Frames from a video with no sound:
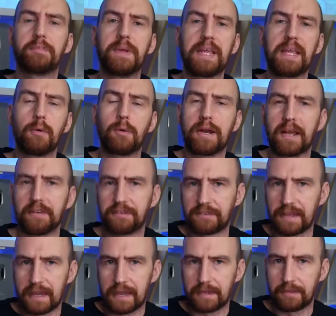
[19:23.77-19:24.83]
me when I
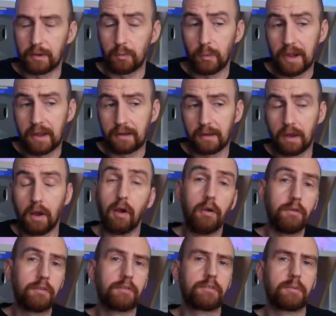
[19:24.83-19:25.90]
say that while
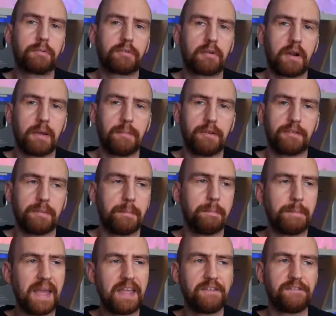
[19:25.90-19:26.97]
100 subscribers
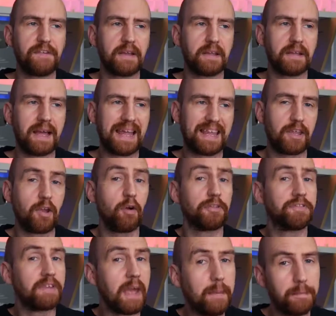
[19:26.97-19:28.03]
may feel like you're
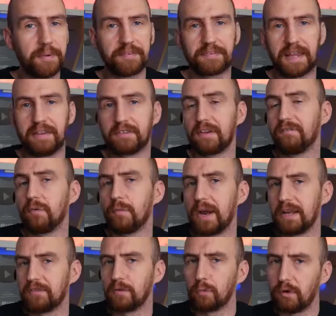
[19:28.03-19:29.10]
10% of the
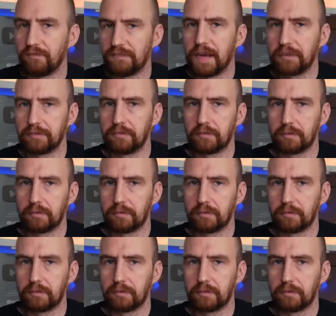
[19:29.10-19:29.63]
way to 1,000